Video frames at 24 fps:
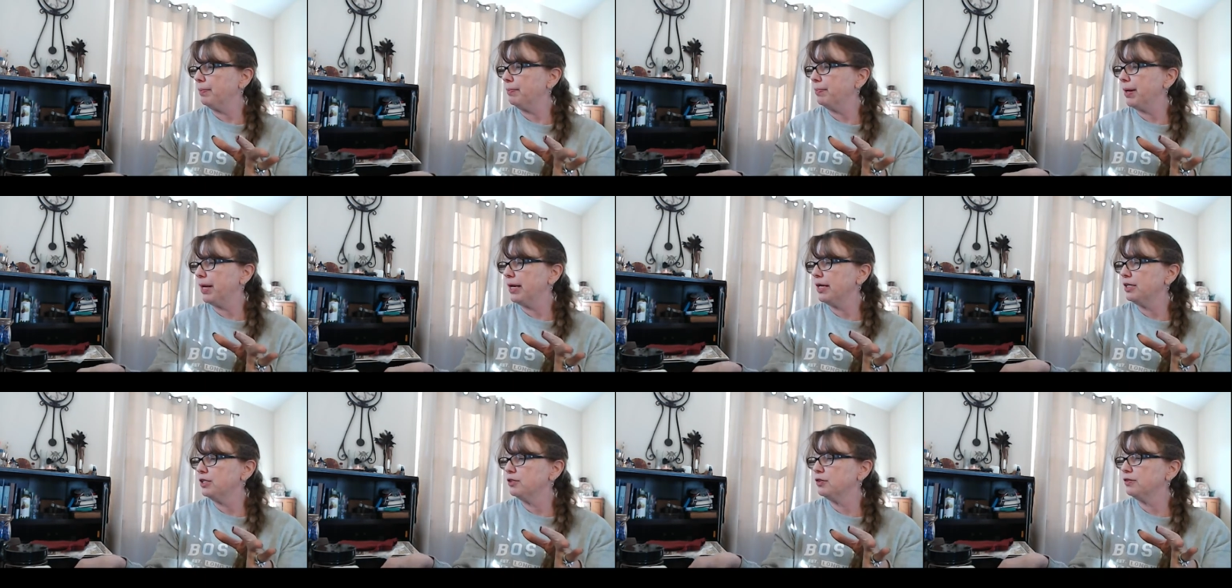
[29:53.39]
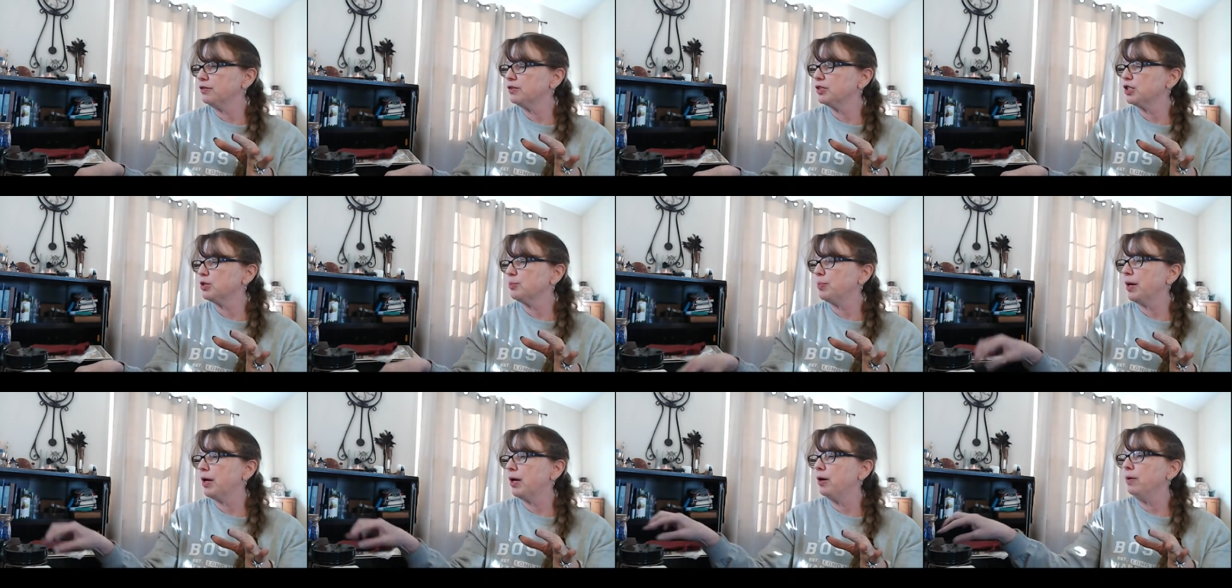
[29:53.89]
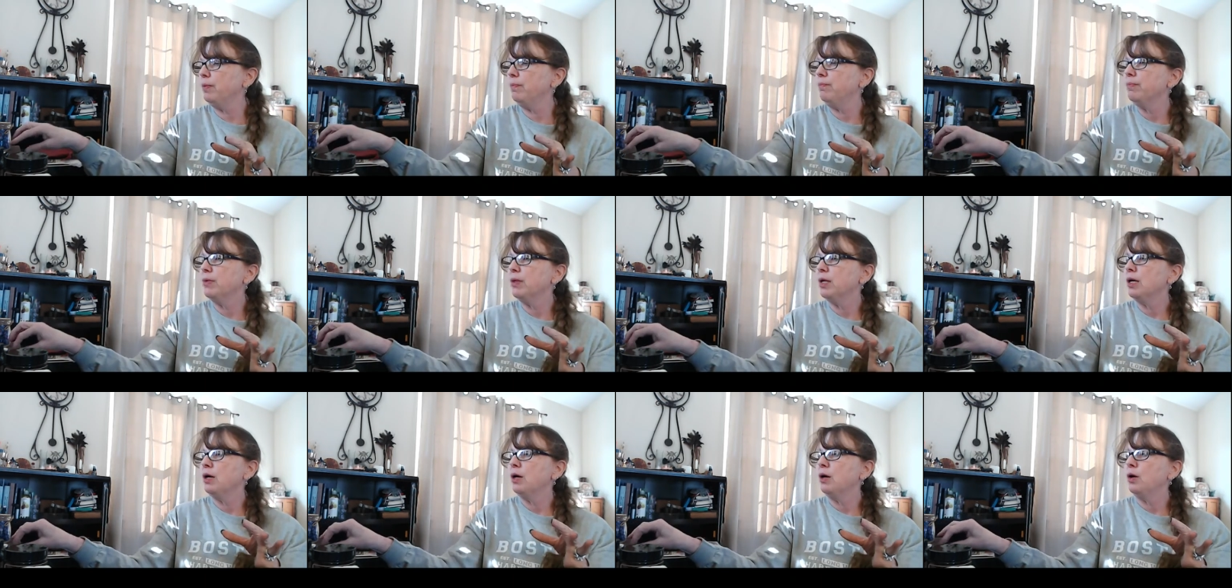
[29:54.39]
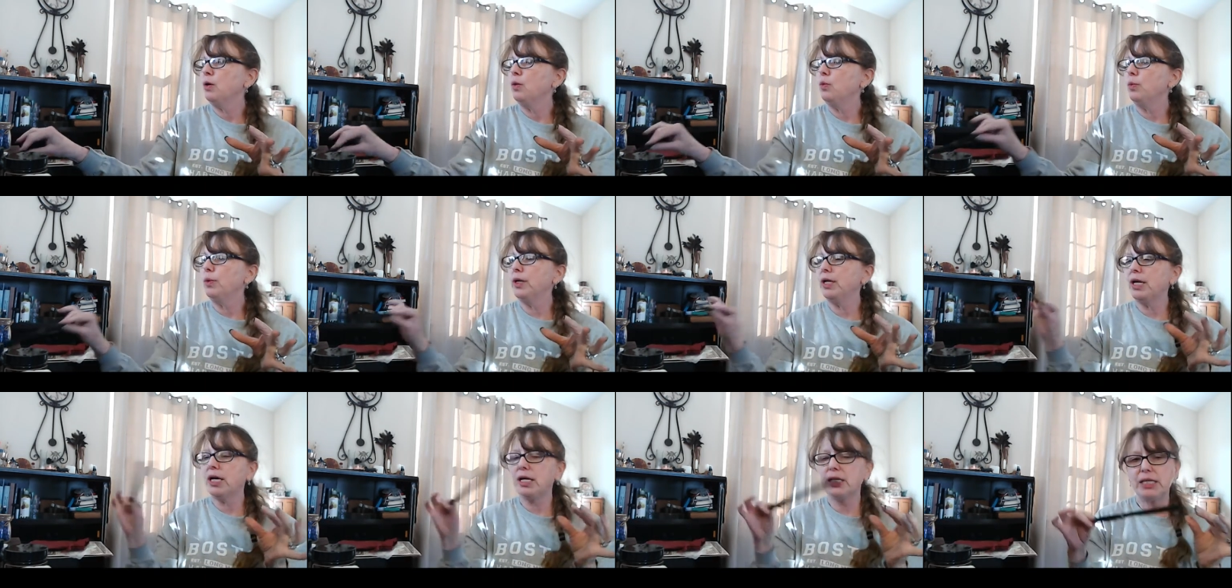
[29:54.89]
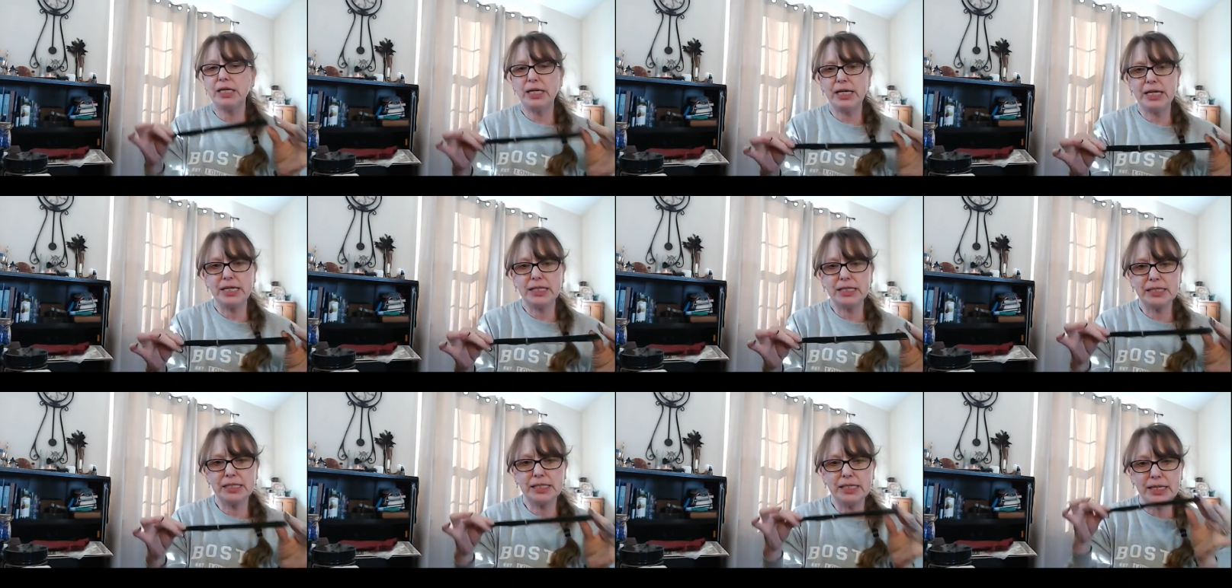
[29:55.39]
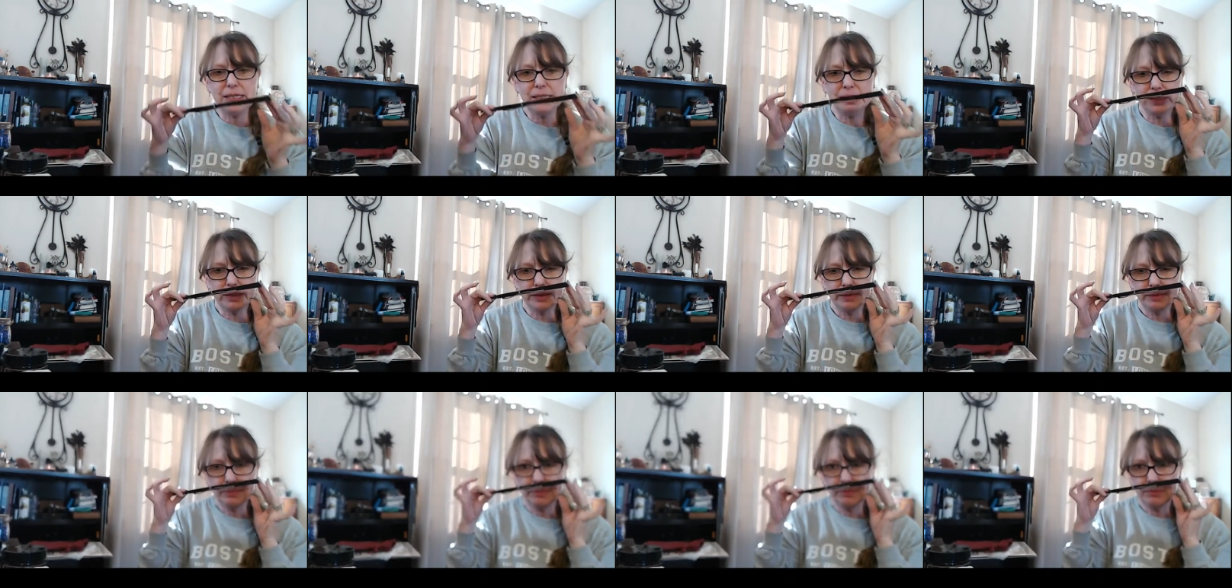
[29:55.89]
page spell. We got the incense.